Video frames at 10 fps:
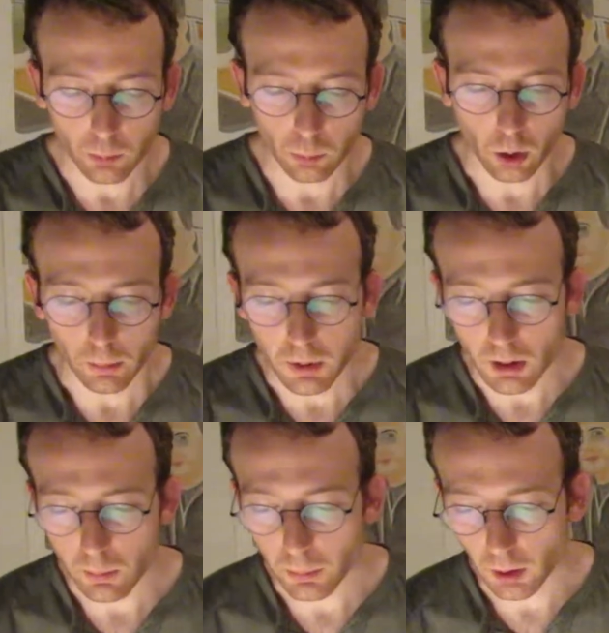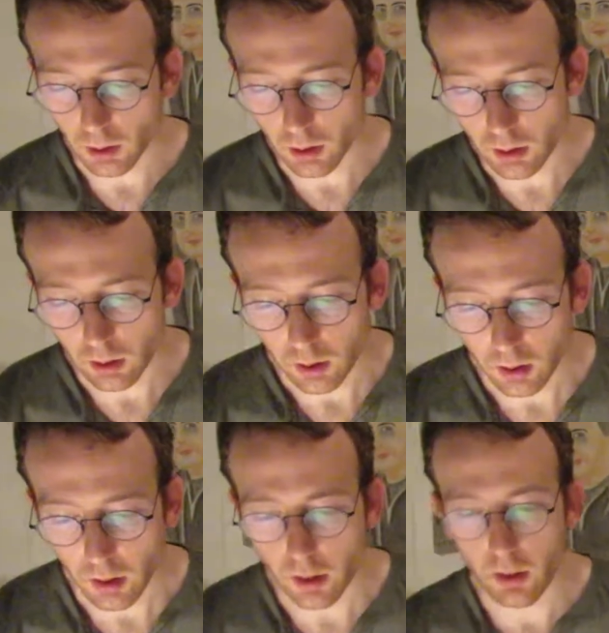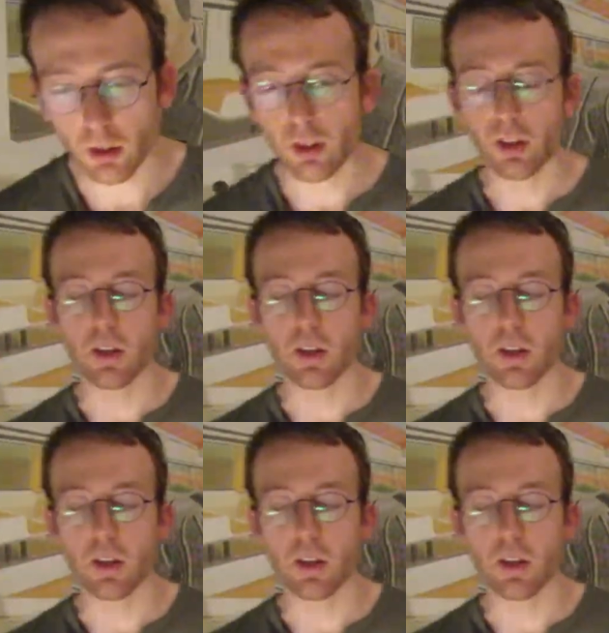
what I mean by the